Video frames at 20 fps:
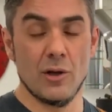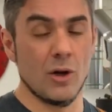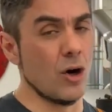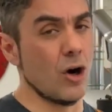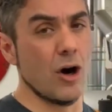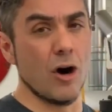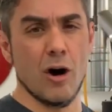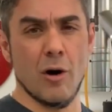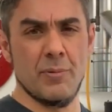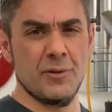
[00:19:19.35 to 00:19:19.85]

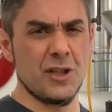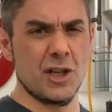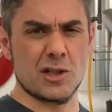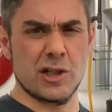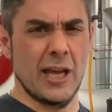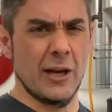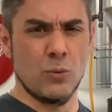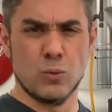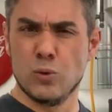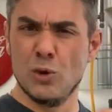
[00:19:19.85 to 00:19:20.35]
Oh, just
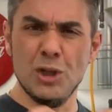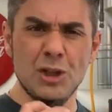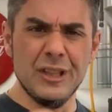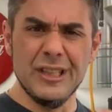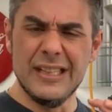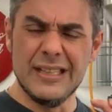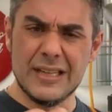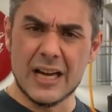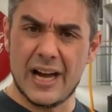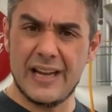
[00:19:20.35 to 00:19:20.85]
like
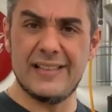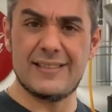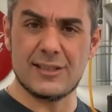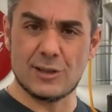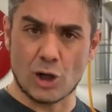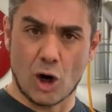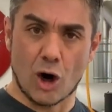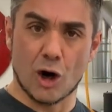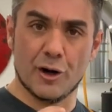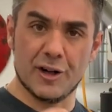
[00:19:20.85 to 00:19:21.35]
really nice
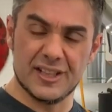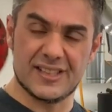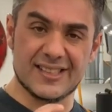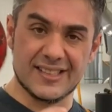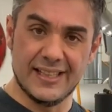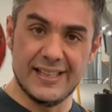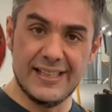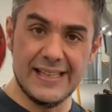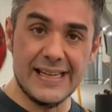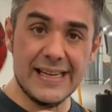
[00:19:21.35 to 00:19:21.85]
tart
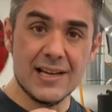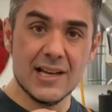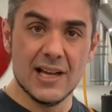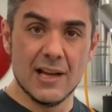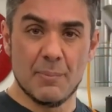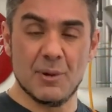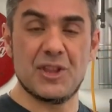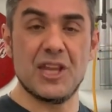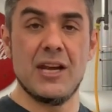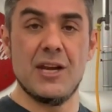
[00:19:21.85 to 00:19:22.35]
acidity,
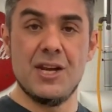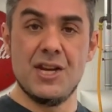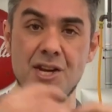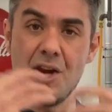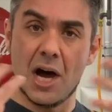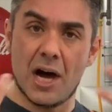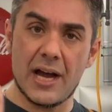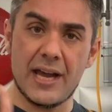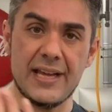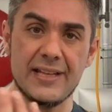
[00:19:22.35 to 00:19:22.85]
but then
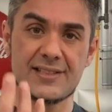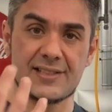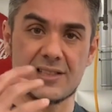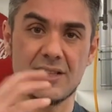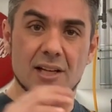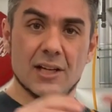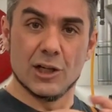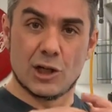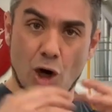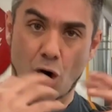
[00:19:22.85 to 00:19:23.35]
nice
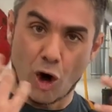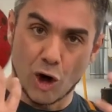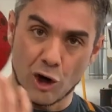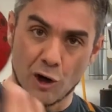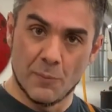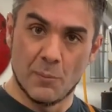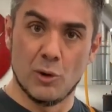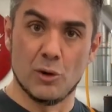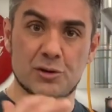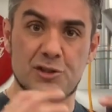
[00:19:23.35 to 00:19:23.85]

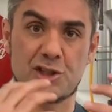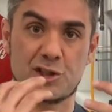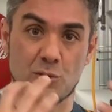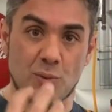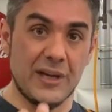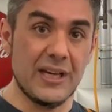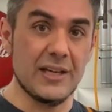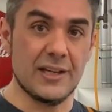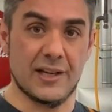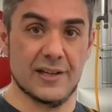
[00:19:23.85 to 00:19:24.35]
caramel
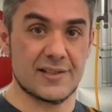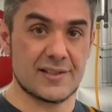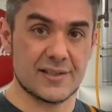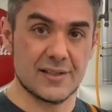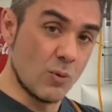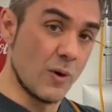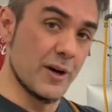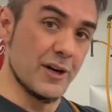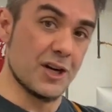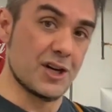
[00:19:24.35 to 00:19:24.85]
sweetness.
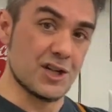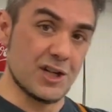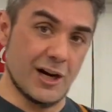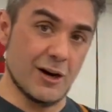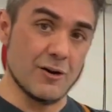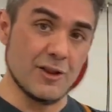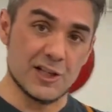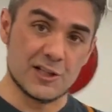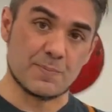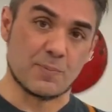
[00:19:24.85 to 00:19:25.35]
I wanted to
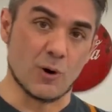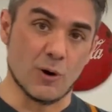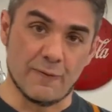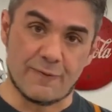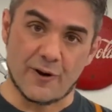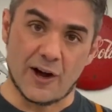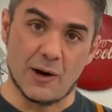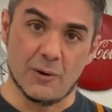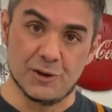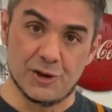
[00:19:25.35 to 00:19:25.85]
share this
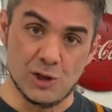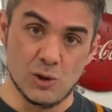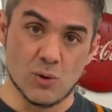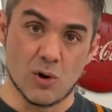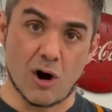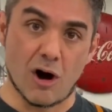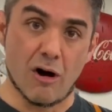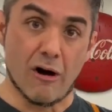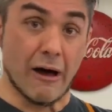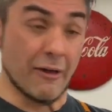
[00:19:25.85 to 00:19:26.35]
profile with you
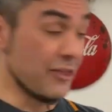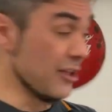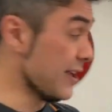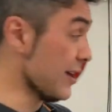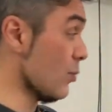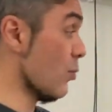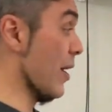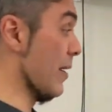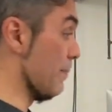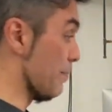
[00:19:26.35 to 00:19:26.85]
all. I think
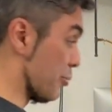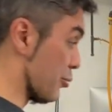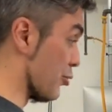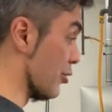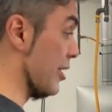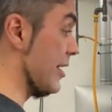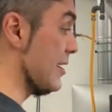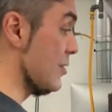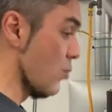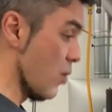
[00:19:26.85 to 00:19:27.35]
it went
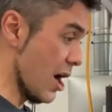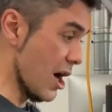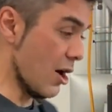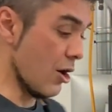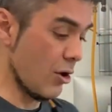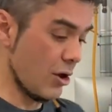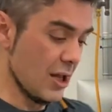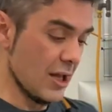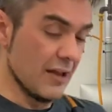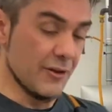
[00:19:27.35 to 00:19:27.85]
pretty
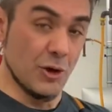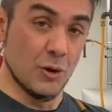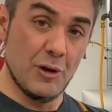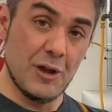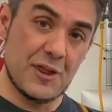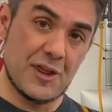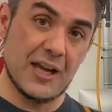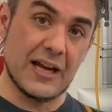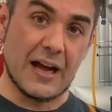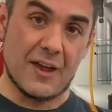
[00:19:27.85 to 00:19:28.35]
well. The only
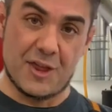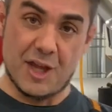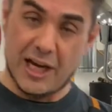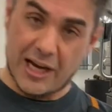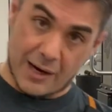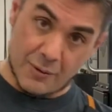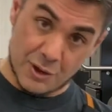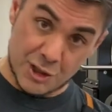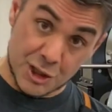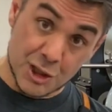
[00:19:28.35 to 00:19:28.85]
thing I think
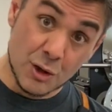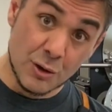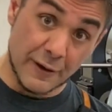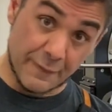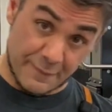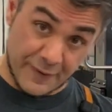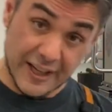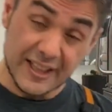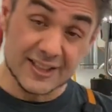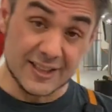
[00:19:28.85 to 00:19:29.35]
I would do to
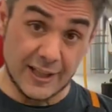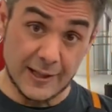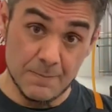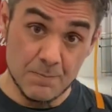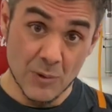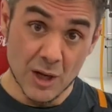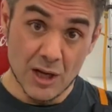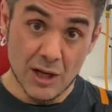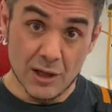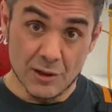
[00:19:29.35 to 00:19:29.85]
fix it,
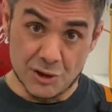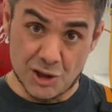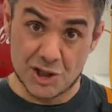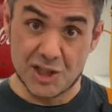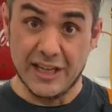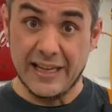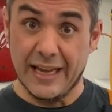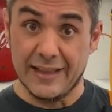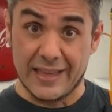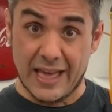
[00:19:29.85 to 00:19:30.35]
just
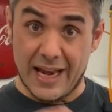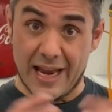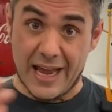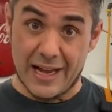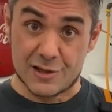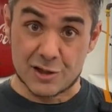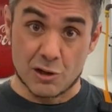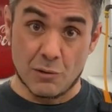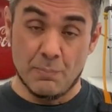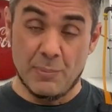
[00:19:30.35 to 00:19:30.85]
to get that
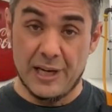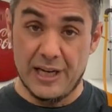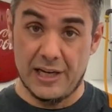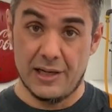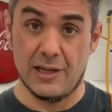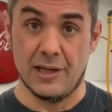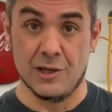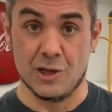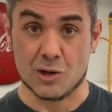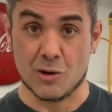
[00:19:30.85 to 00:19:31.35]
extra
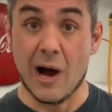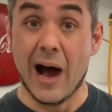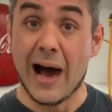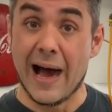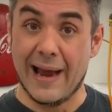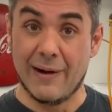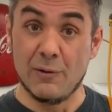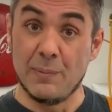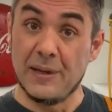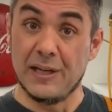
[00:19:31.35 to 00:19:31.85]
minute in
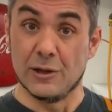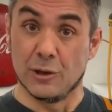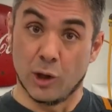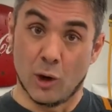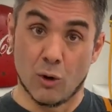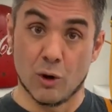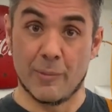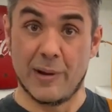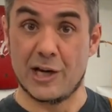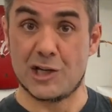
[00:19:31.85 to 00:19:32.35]
dry, would be to
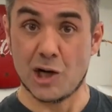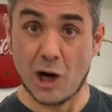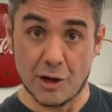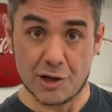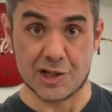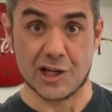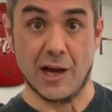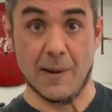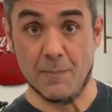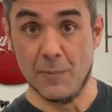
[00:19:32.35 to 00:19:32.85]
lower my
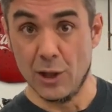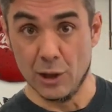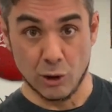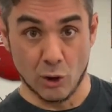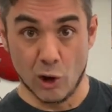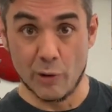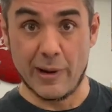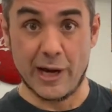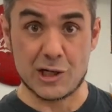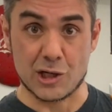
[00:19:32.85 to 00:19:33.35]
charge temp.
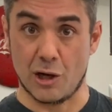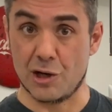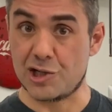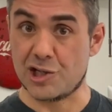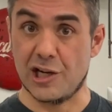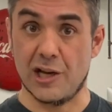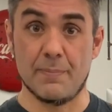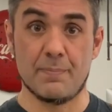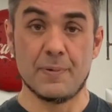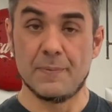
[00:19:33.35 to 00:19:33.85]
Lower my charge
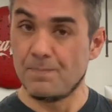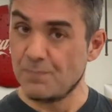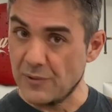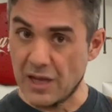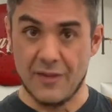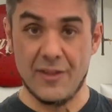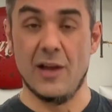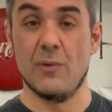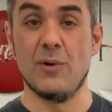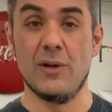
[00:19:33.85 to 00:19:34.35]
temp,
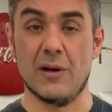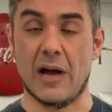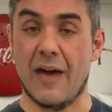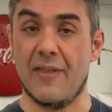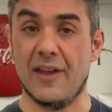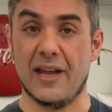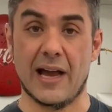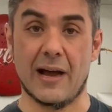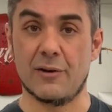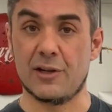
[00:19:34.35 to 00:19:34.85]
and then I
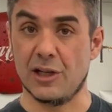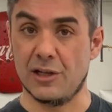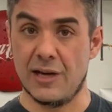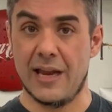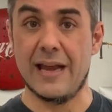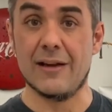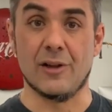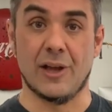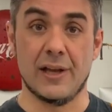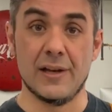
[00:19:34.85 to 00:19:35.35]
think I can
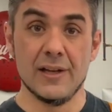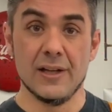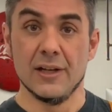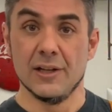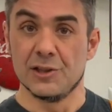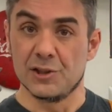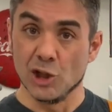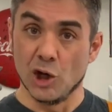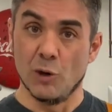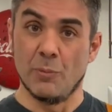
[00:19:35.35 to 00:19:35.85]
nail it.
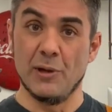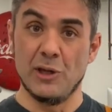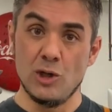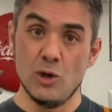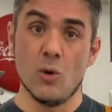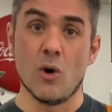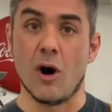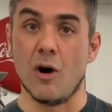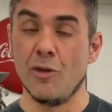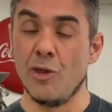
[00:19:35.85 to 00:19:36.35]
So, but
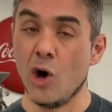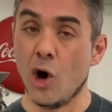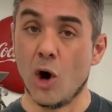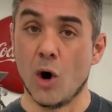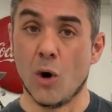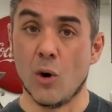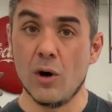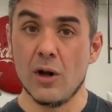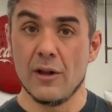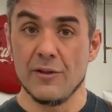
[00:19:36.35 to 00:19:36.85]
you all
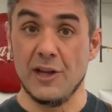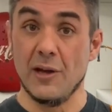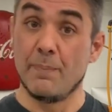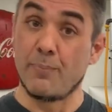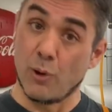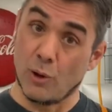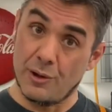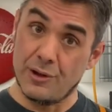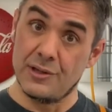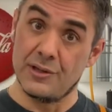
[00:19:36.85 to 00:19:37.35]
know the
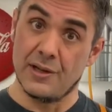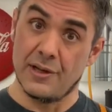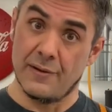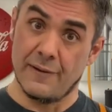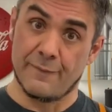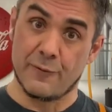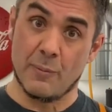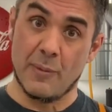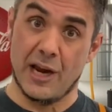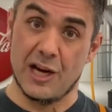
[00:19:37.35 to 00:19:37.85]
important
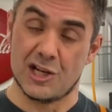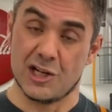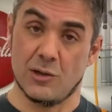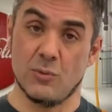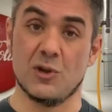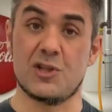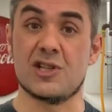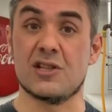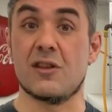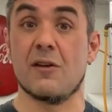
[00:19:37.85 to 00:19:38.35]
information,
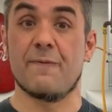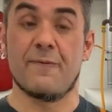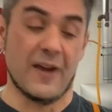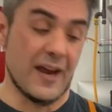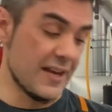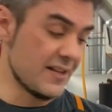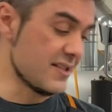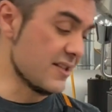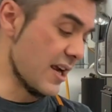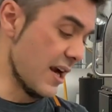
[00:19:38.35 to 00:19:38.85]
which is the
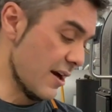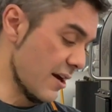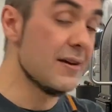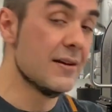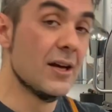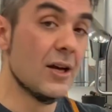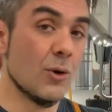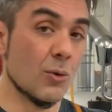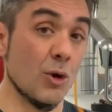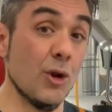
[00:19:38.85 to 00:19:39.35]
phase data.
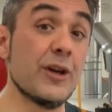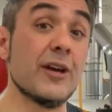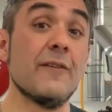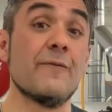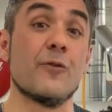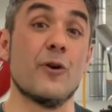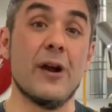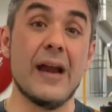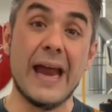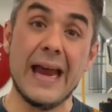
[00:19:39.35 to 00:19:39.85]
We're looking
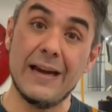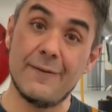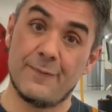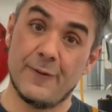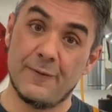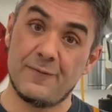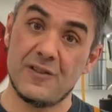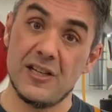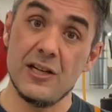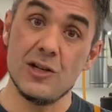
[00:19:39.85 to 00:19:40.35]
for an
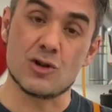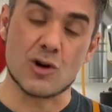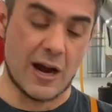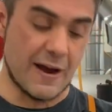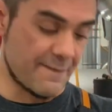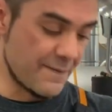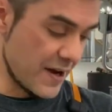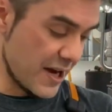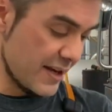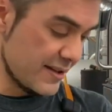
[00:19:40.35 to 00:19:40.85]
8:15 dry
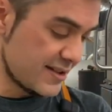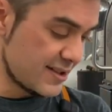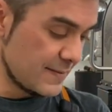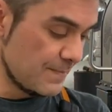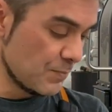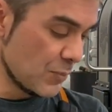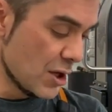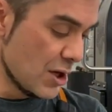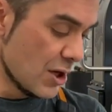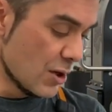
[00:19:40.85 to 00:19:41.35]
phase.
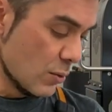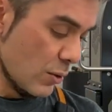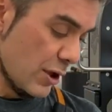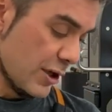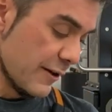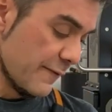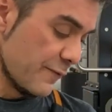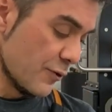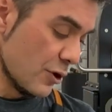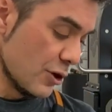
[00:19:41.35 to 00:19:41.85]
We're
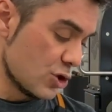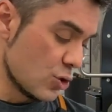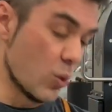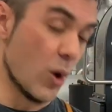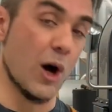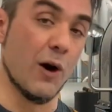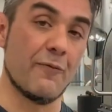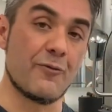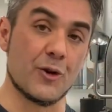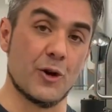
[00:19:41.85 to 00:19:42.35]
looking for a
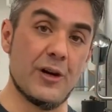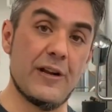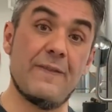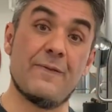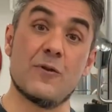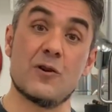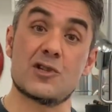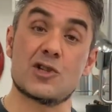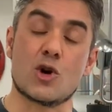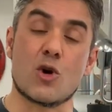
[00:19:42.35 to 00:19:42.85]
12:30
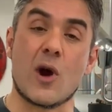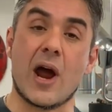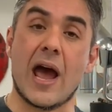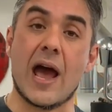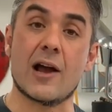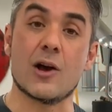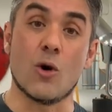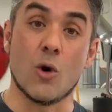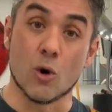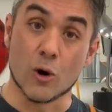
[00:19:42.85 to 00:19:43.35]
first
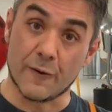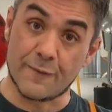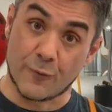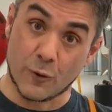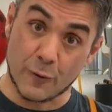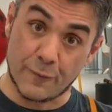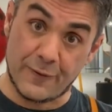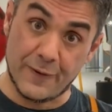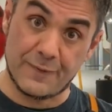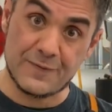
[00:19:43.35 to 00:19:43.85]
crack or
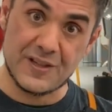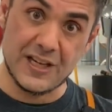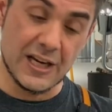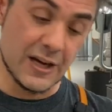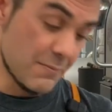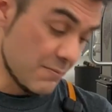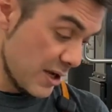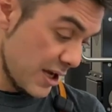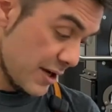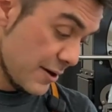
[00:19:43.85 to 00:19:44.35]
4:15
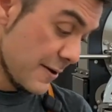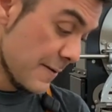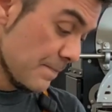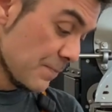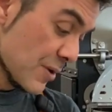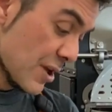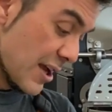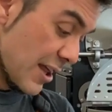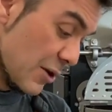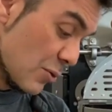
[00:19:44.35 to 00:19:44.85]
in mid,
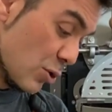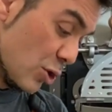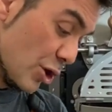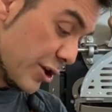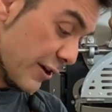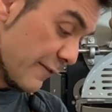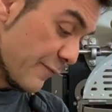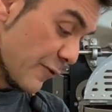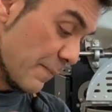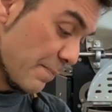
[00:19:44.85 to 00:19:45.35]
and then we're
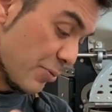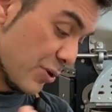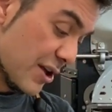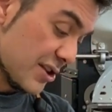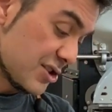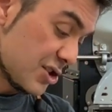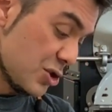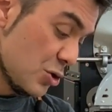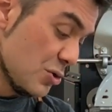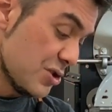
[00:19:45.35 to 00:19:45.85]
looking for
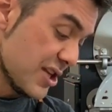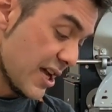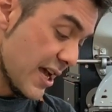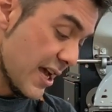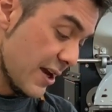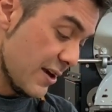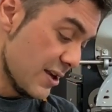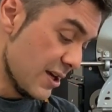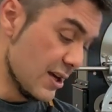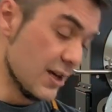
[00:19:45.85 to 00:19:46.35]
plus
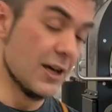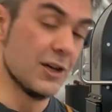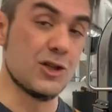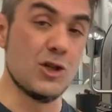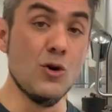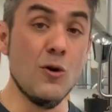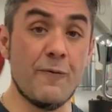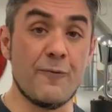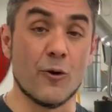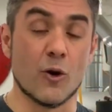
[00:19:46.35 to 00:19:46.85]
210
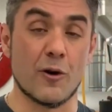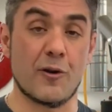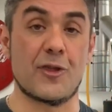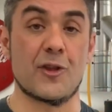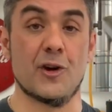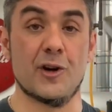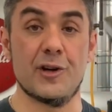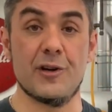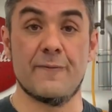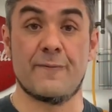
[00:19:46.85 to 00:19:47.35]
to
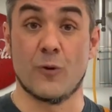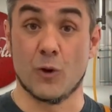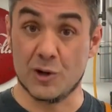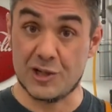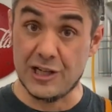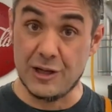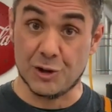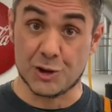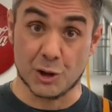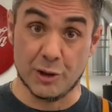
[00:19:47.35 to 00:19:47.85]

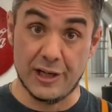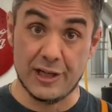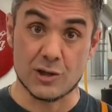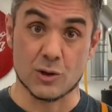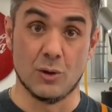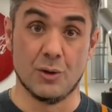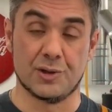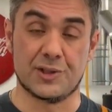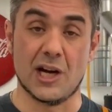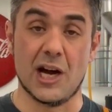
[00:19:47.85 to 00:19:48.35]
14:30
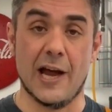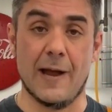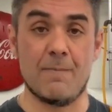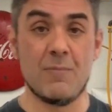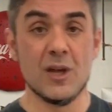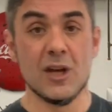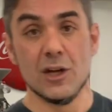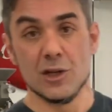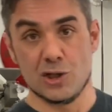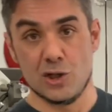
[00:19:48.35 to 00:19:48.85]
total time
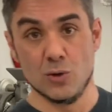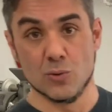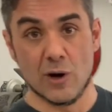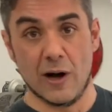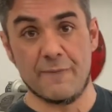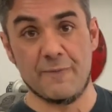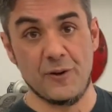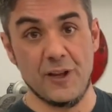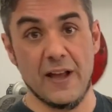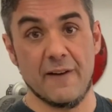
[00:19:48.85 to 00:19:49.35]
to
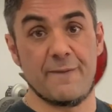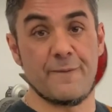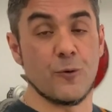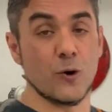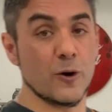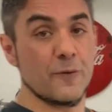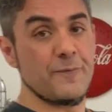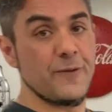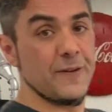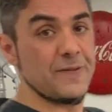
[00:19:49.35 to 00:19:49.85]
roughly a
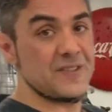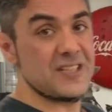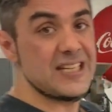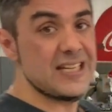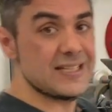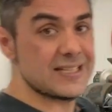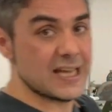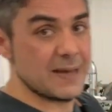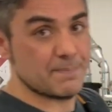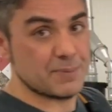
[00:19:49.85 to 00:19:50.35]

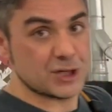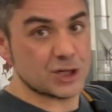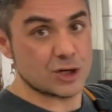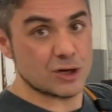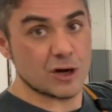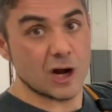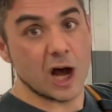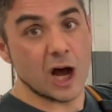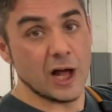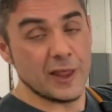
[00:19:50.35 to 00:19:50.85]
4:15
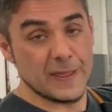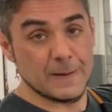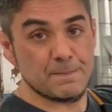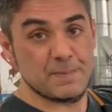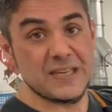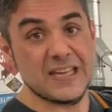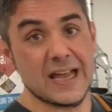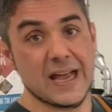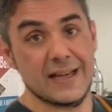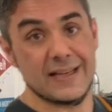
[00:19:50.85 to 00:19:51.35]
temperature on the
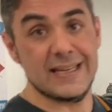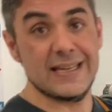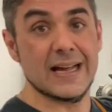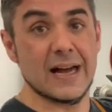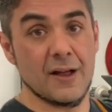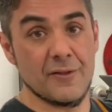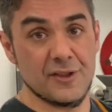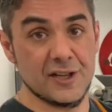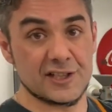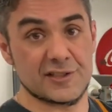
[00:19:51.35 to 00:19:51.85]
PID
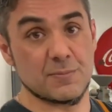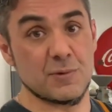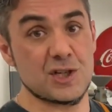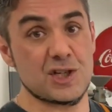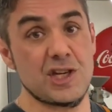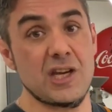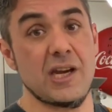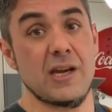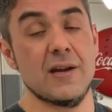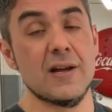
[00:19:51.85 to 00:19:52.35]
on this
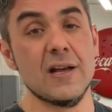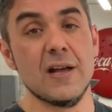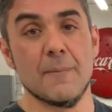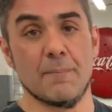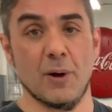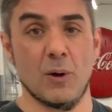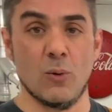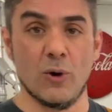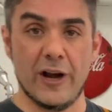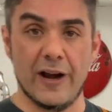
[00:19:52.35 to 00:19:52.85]
machine.
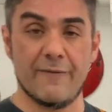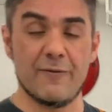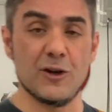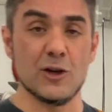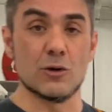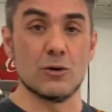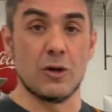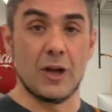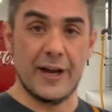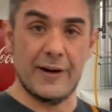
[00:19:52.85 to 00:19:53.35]
But whatever
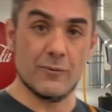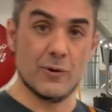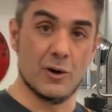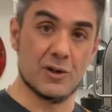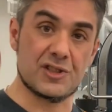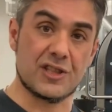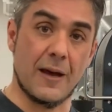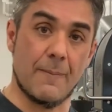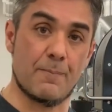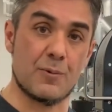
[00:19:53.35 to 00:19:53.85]
your light
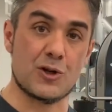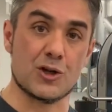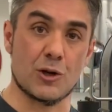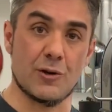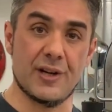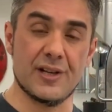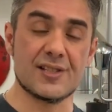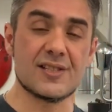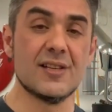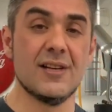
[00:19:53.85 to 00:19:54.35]
roast temperature
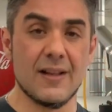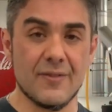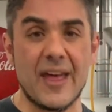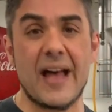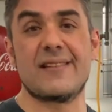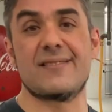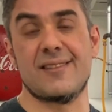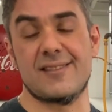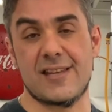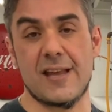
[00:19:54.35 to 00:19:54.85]
is,
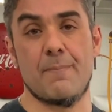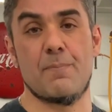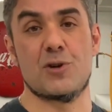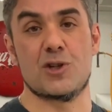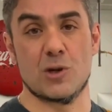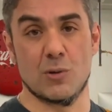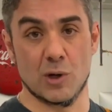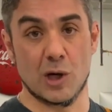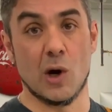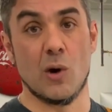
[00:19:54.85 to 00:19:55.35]
that's the
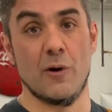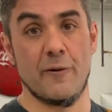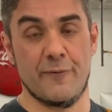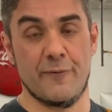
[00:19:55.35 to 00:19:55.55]
temperature we're going